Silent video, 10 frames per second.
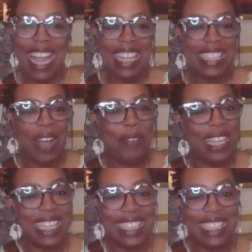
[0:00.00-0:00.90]
And that's how
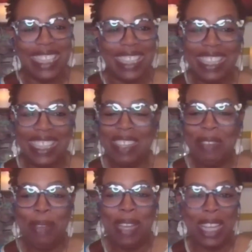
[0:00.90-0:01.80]
we get to
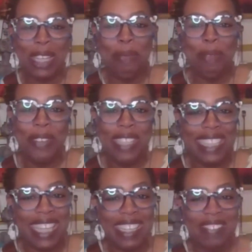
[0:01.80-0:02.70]
be in
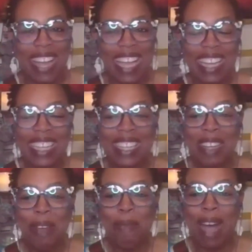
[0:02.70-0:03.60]
community, right?
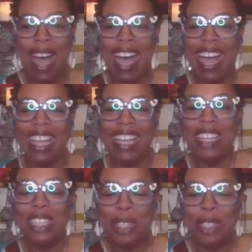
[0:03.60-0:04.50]
By
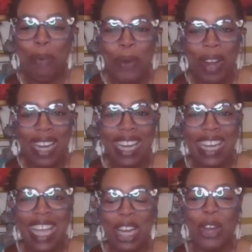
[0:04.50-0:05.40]

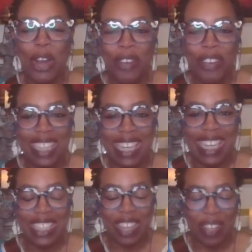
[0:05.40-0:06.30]
supporting and
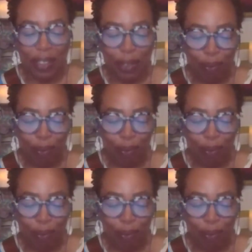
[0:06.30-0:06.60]
encouraging each other.